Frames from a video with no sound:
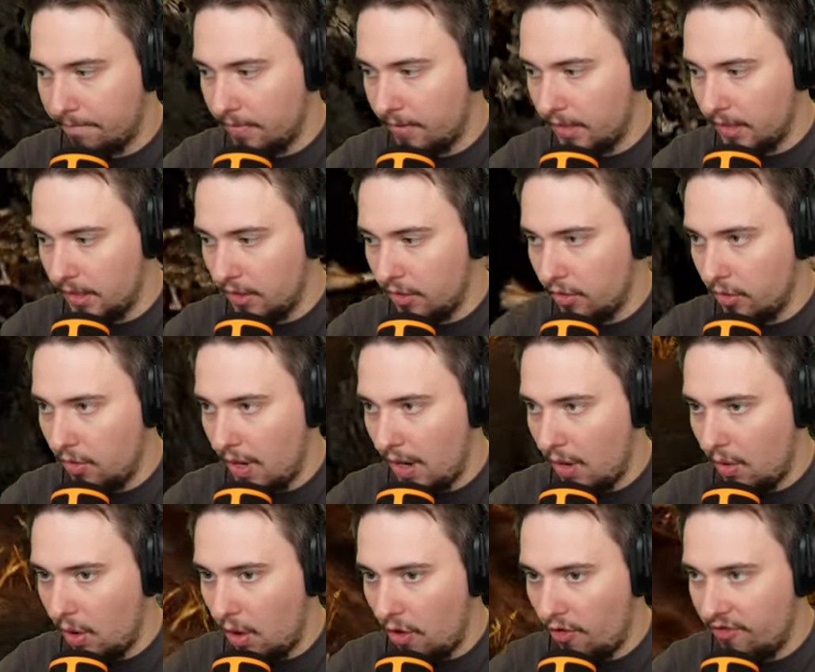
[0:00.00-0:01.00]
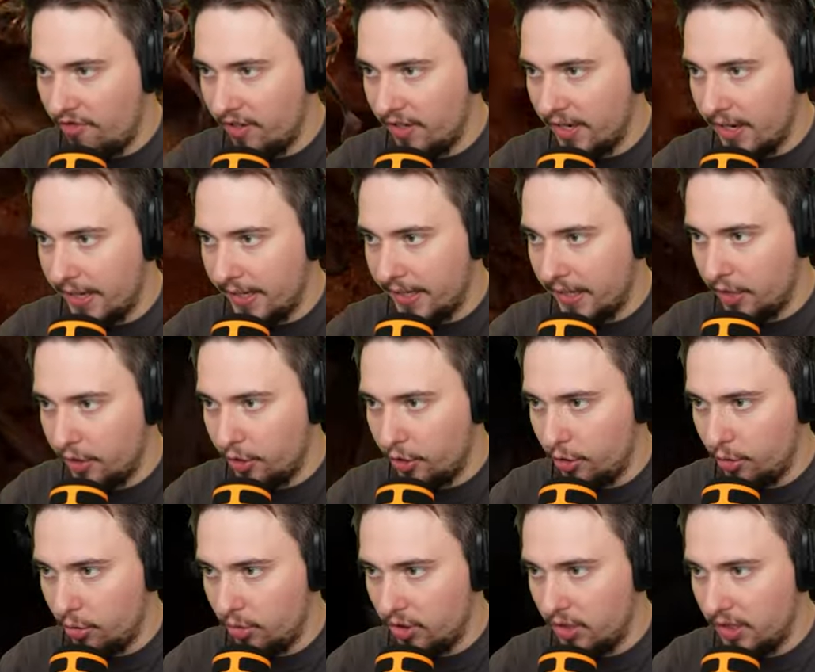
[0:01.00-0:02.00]
I don't know how often I can
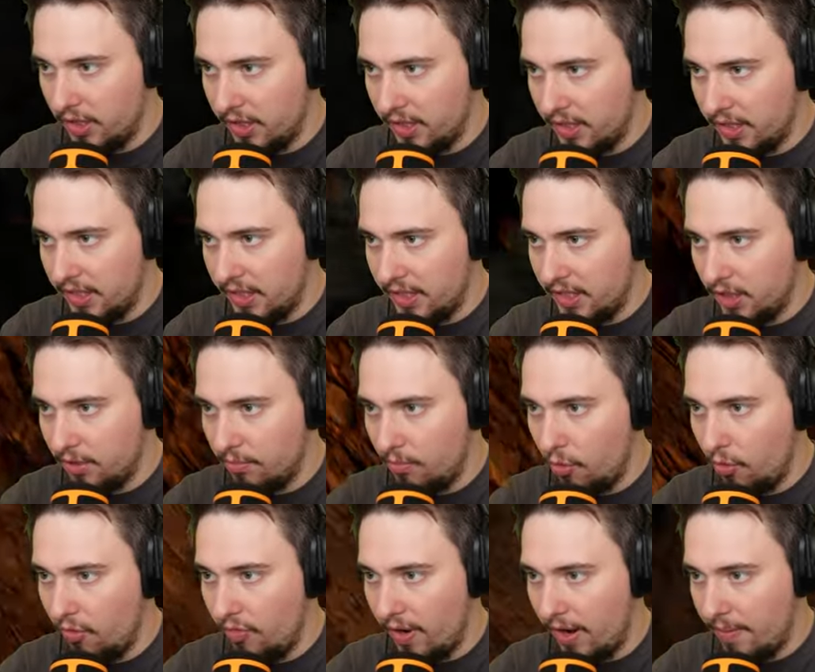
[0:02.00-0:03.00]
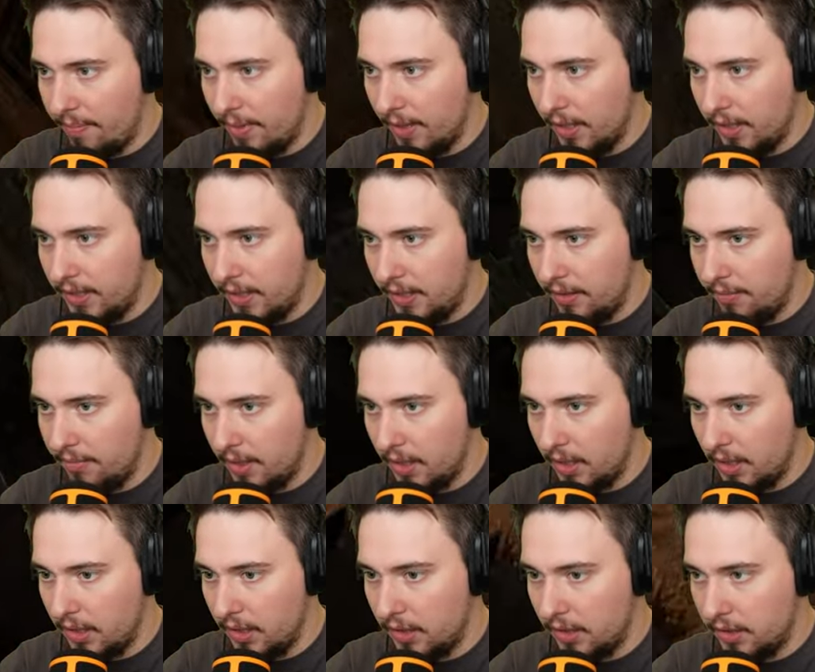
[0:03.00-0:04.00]
use the this move ability,
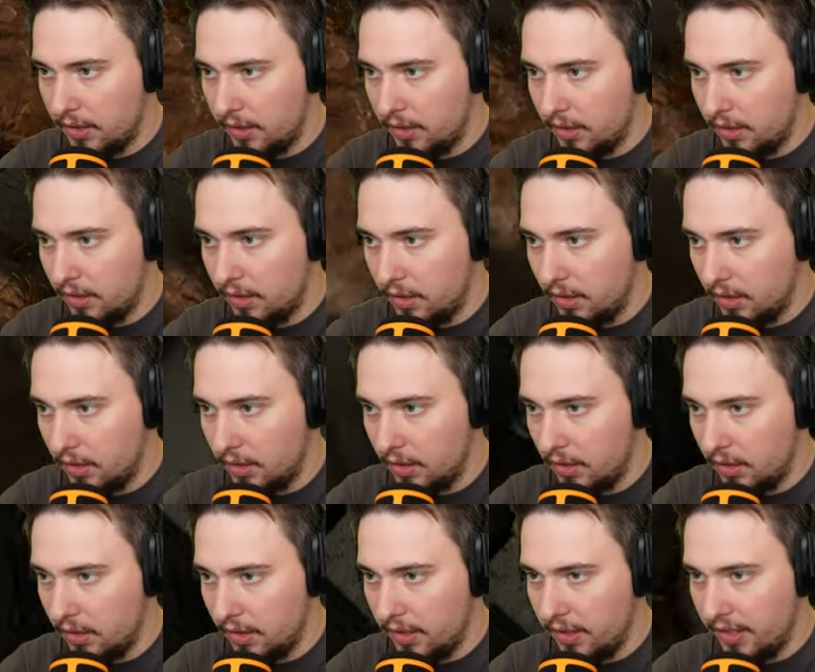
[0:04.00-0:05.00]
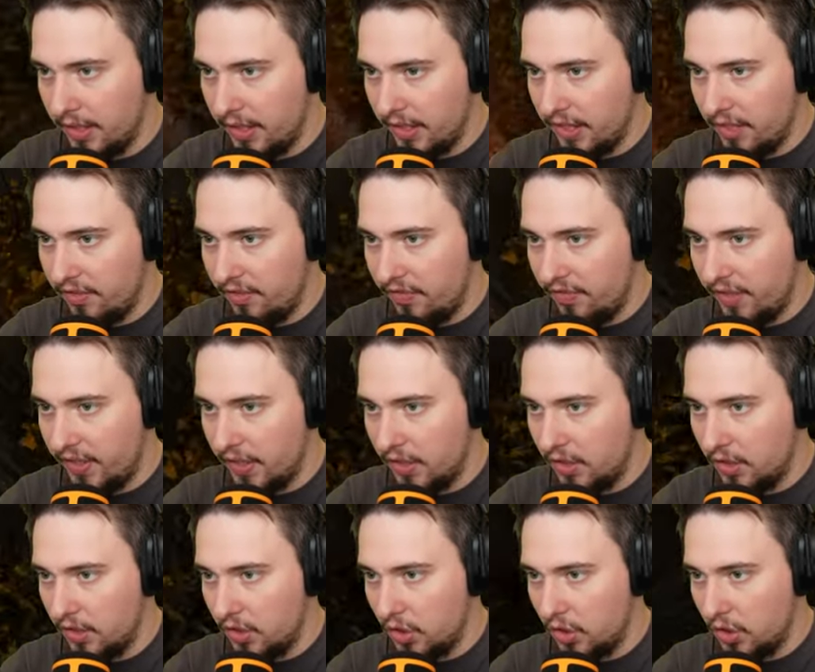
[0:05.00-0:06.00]
but it
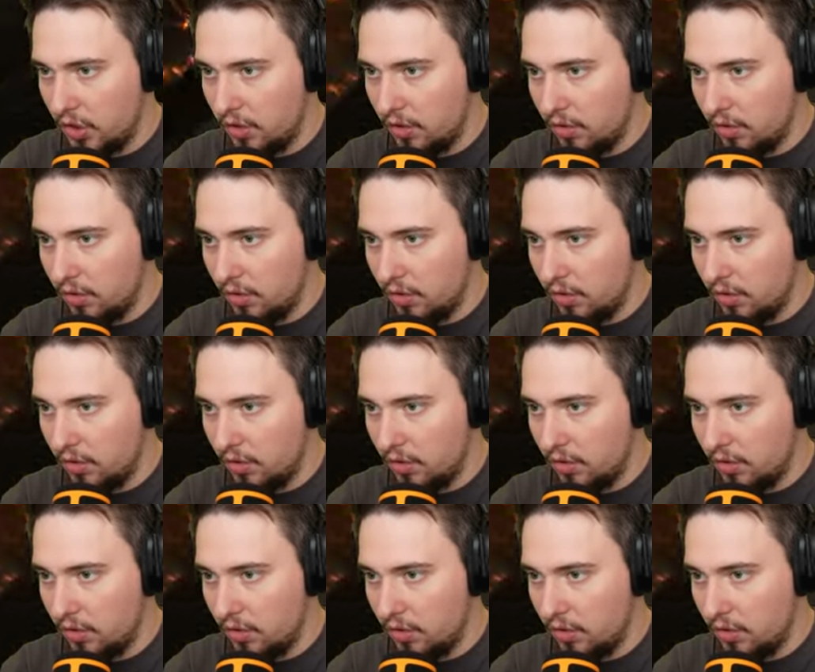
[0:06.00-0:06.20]
feels